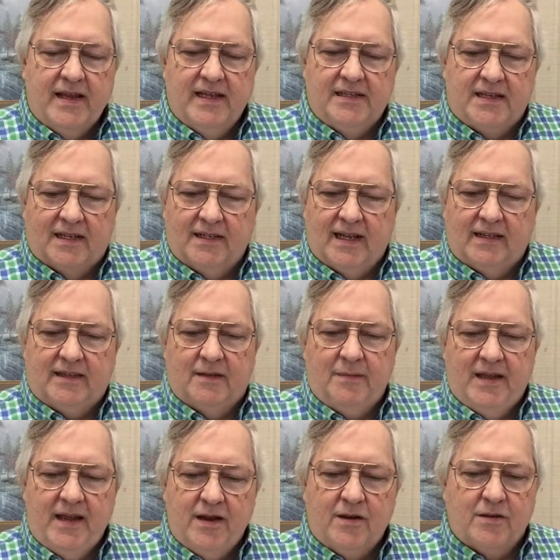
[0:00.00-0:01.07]
is to let
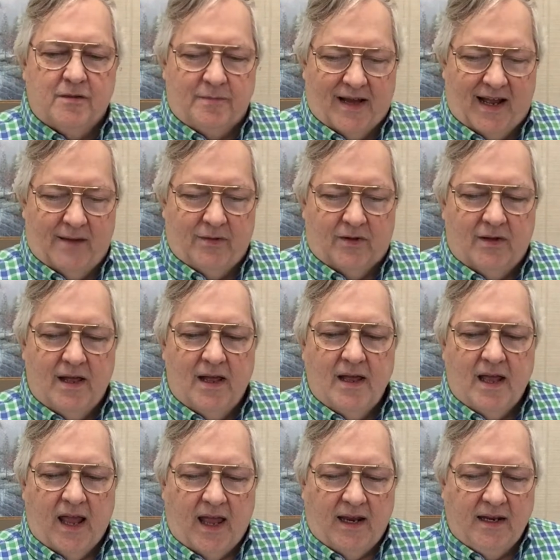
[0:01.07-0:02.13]
them hear the Bible
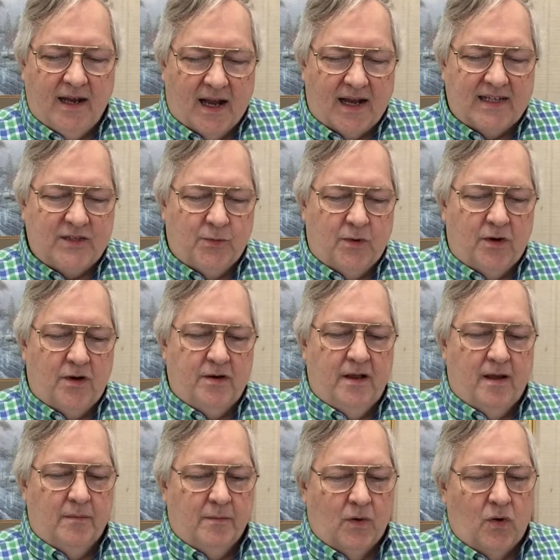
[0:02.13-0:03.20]
and God's
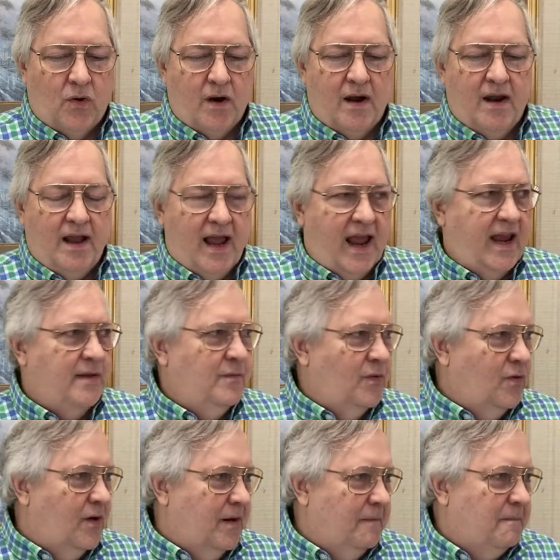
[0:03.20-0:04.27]
Word more and
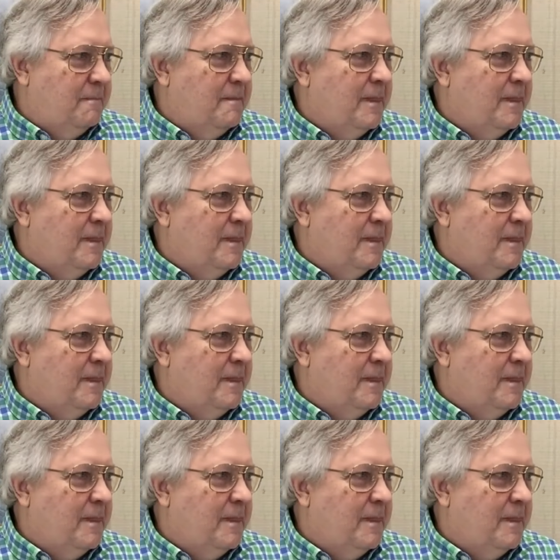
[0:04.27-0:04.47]
more.